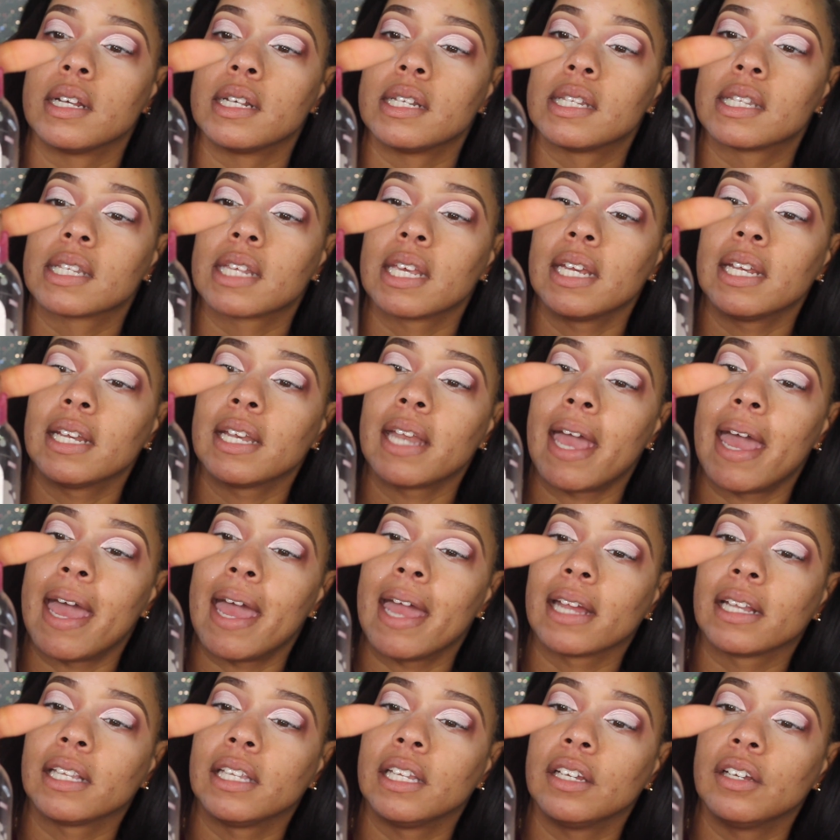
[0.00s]
Skin
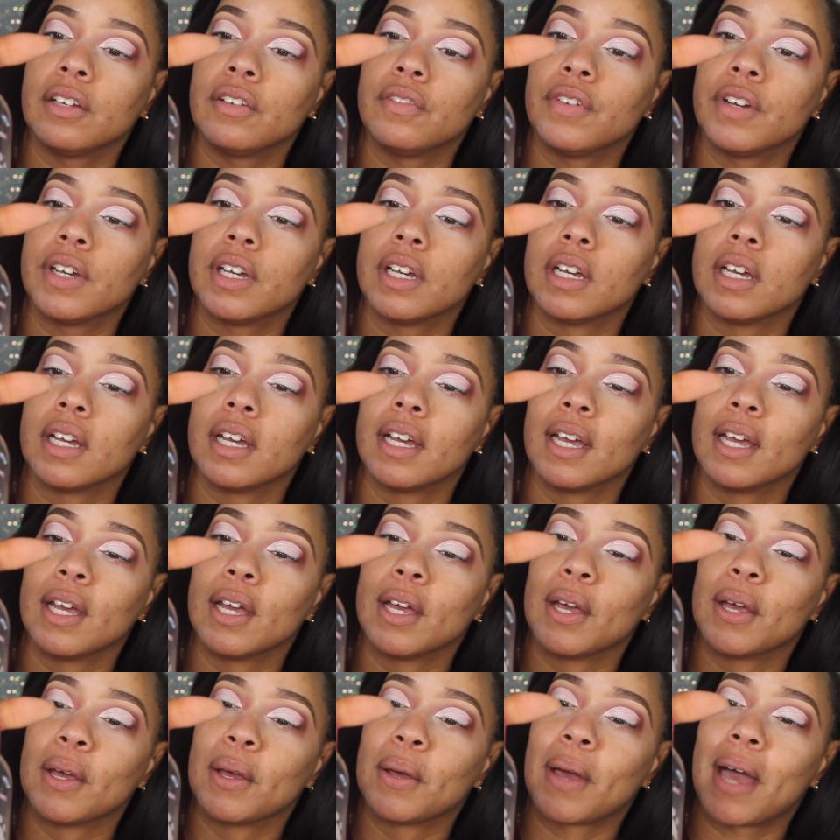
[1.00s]
Active,
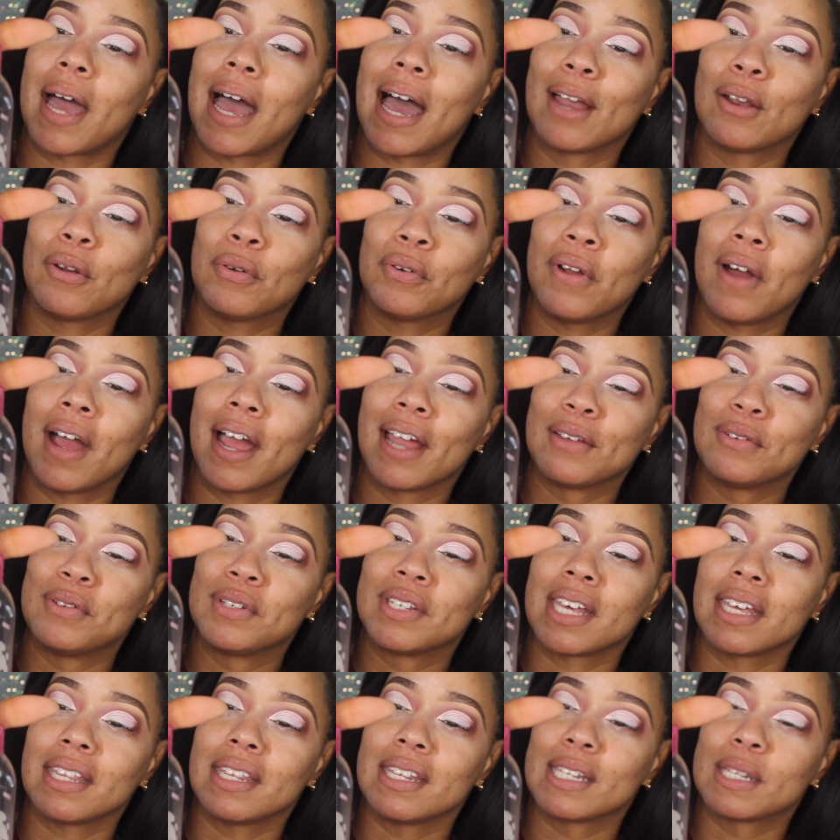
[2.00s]
I don't know how you
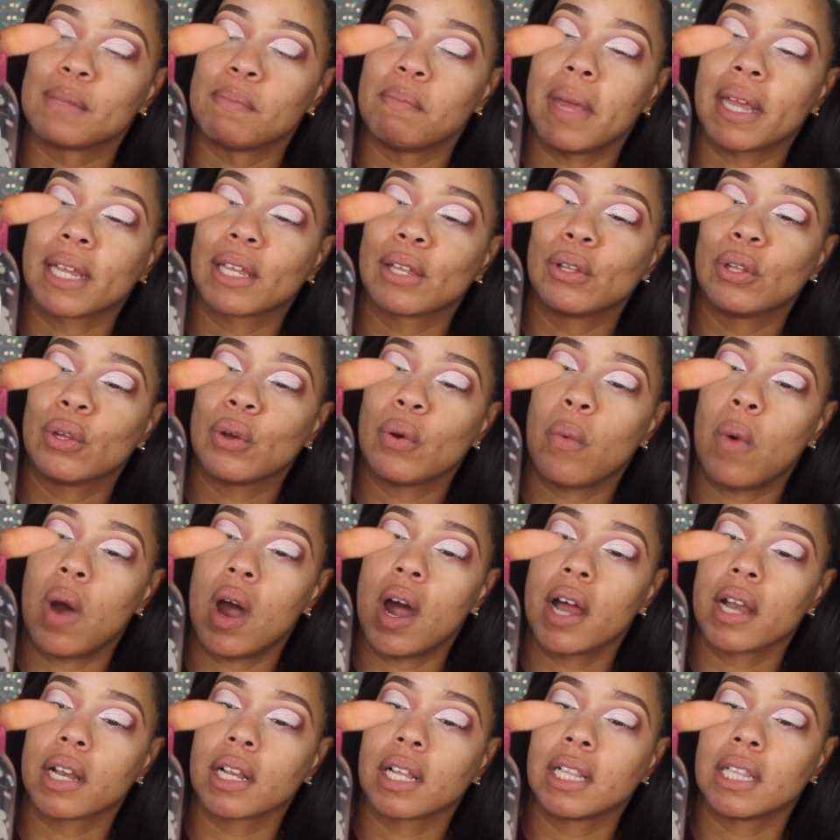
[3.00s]
say this,
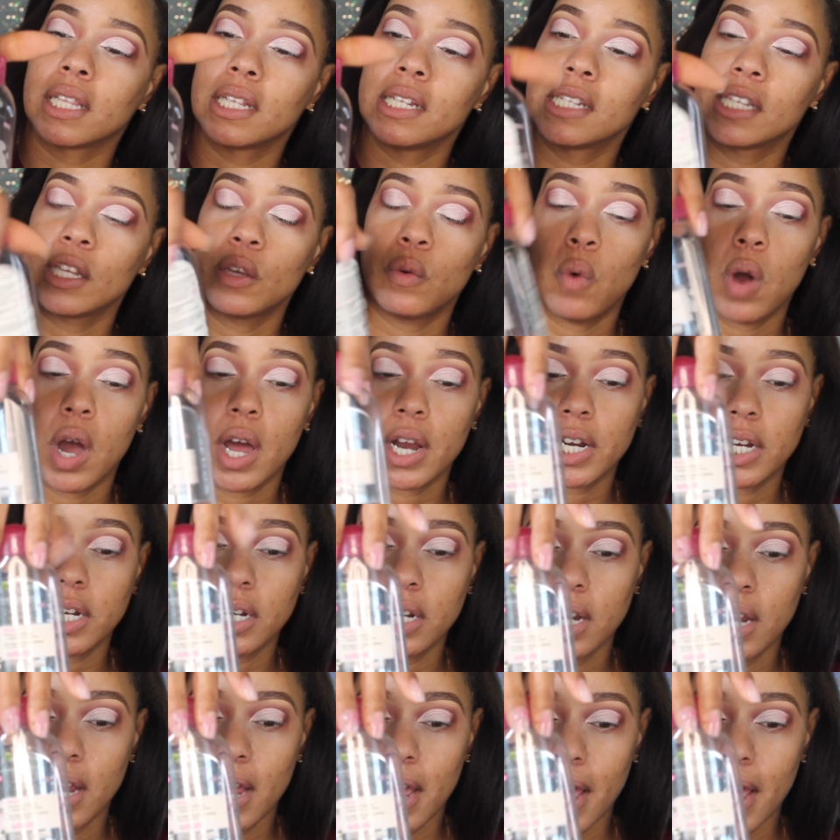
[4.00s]
macular cleansing water.